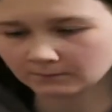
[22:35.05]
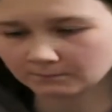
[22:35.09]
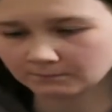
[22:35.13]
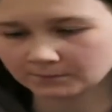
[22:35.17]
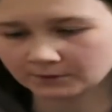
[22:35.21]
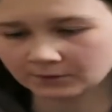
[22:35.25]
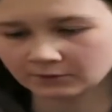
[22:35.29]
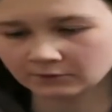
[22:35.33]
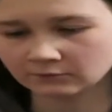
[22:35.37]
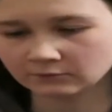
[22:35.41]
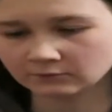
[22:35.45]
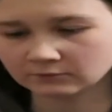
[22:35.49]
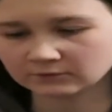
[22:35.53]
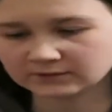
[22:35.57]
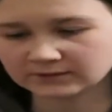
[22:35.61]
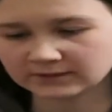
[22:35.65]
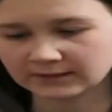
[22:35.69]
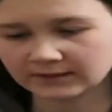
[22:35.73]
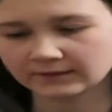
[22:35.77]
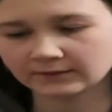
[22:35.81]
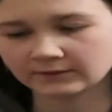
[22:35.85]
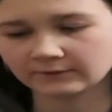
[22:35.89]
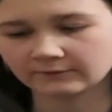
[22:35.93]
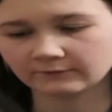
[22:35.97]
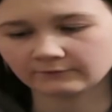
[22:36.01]
Bill
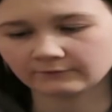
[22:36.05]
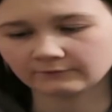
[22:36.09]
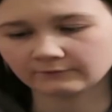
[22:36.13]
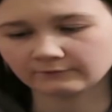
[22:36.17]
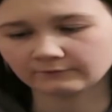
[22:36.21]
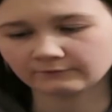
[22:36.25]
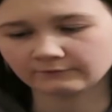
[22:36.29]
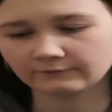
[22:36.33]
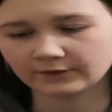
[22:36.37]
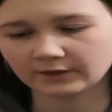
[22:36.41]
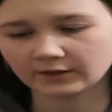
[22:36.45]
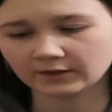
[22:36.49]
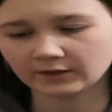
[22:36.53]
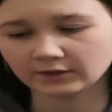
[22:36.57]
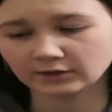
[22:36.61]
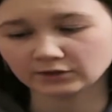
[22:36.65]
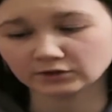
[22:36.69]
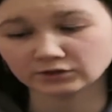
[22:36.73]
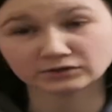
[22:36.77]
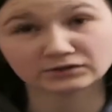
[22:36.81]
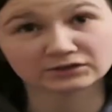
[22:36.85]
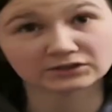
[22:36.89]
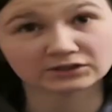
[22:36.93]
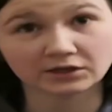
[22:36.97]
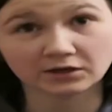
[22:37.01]
said, feeling
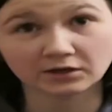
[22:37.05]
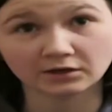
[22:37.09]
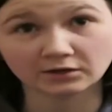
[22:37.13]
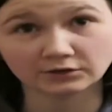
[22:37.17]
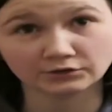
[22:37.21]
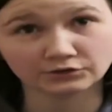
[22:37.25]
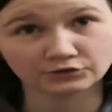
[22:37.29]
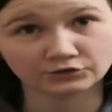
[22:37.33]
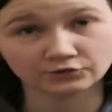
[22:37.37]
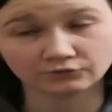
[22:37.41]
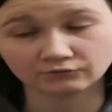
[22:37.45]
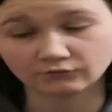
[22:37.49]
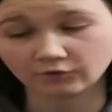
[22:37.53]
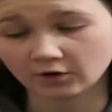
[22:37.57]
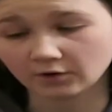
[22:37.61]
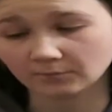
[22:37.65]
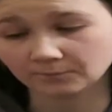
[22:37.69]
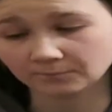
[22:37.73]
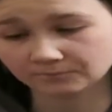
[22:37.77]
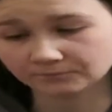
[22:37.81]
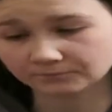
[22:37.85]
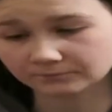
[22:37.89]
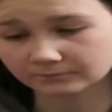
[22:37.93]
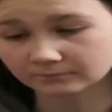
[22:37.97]
concerned to Ron.